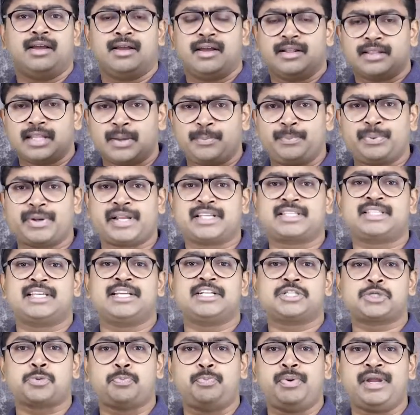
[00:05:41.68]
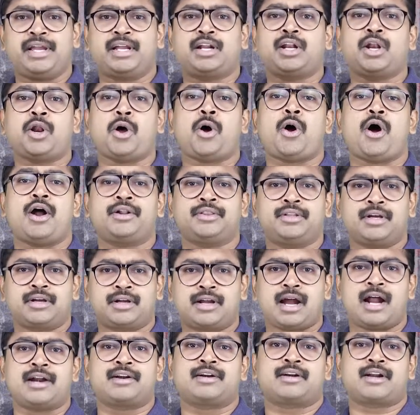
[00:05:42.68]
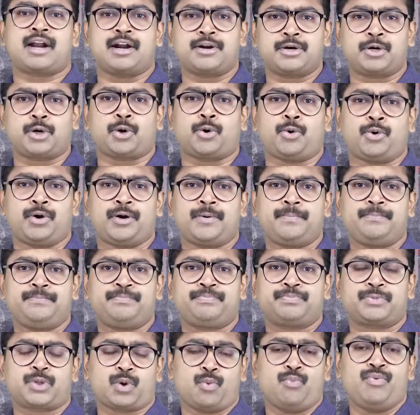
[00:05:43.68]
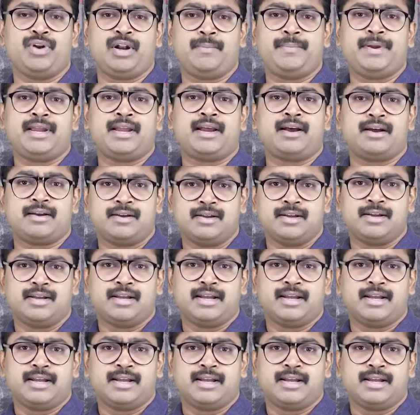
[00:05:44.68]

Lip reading: the present big law on the gun control will be a